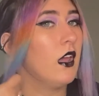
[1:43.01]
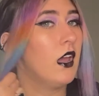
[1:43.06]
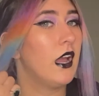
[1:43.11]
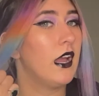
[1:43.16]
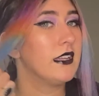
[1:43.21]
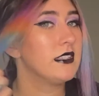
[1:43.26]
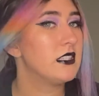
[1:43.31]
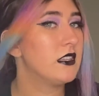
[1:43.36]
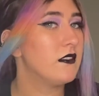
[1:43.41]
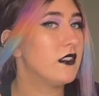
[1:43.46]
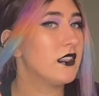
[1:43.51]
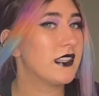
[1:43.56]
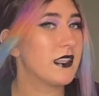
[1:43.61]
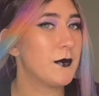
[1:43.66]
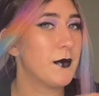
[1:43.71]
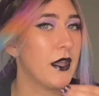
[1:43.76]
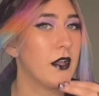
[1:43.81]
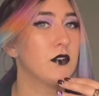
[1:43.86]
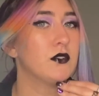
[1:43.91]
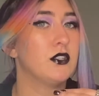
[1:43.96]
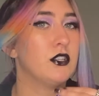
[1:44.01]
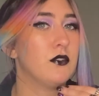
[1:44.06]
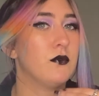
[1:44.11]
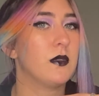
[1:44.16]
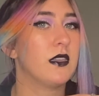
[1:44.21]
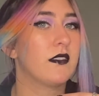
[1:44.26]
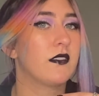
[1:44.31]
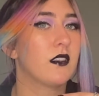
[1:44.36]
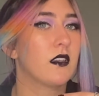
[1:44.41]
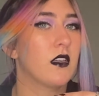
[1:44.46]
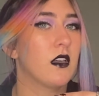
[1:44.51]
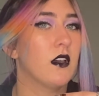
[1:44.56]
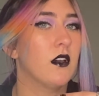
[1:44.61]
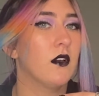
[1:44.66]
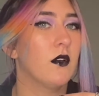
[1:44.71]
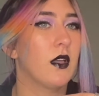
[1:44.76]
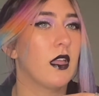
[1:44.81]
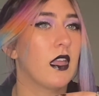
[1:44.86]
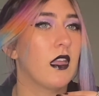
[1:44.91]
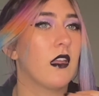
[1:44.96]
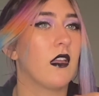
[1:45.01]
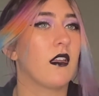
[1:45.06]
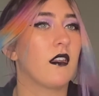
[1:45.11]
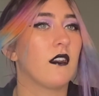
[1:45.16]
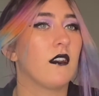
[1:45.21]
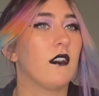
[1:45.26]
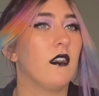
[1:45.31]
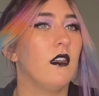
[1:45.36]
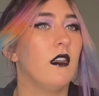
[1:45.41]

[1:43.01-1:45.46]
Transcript: I did this about 2 weeks ago and